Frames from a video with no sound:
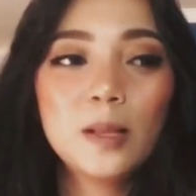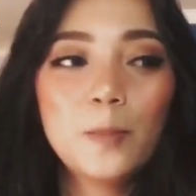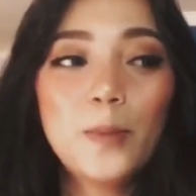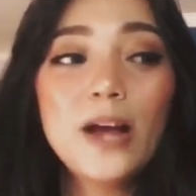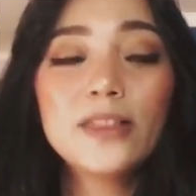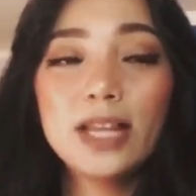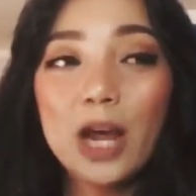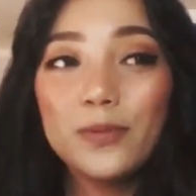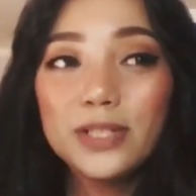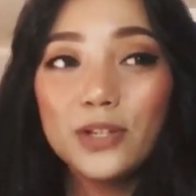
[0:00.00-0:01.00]
Back then,
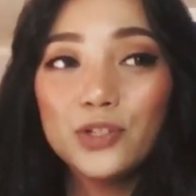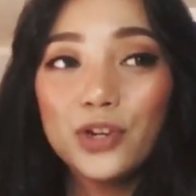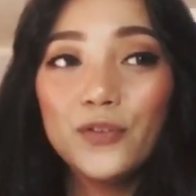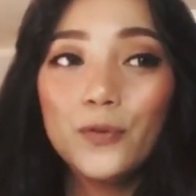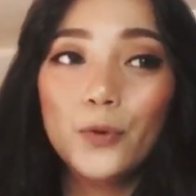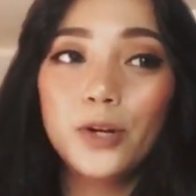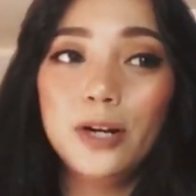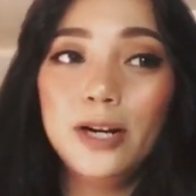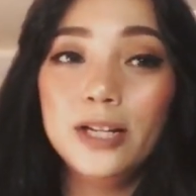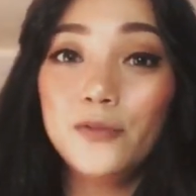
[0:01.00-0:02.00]
I was searching for
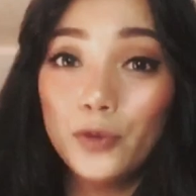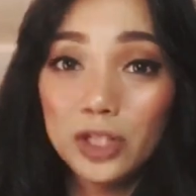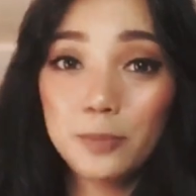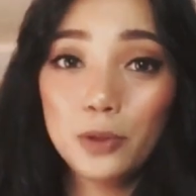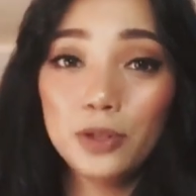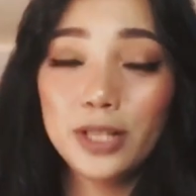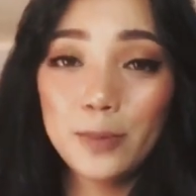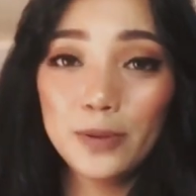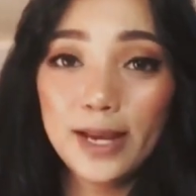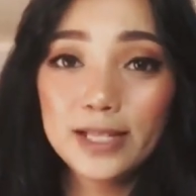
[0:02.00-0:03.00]
an affordable
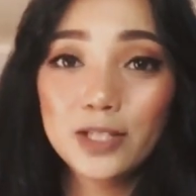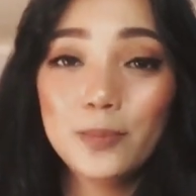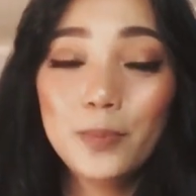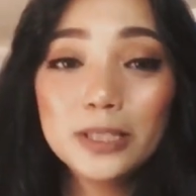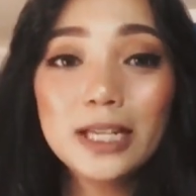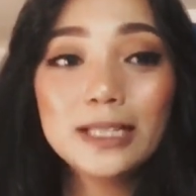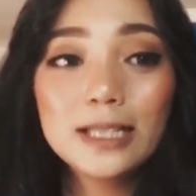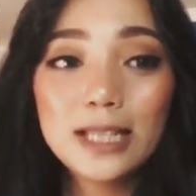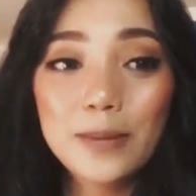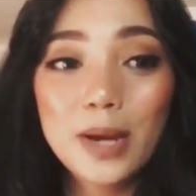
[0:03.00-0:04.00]
nebulizer, but at
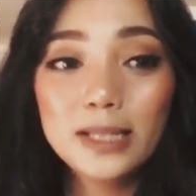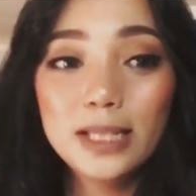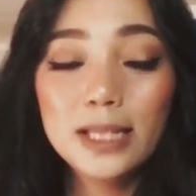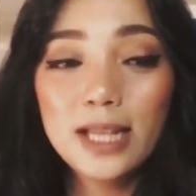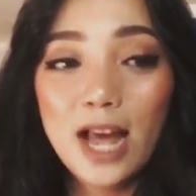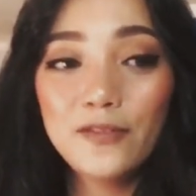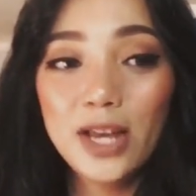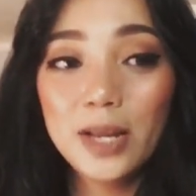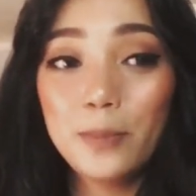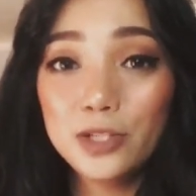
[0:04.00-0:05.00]
that time, I didn't have
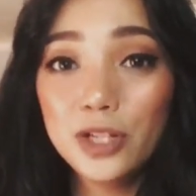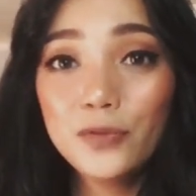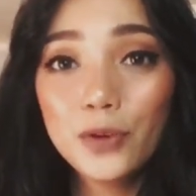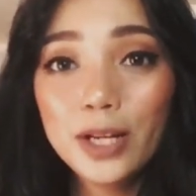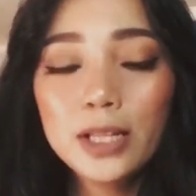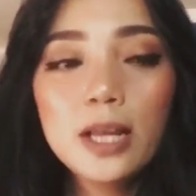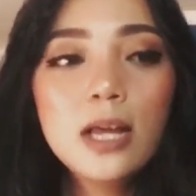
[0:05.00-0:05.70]
any budget for it.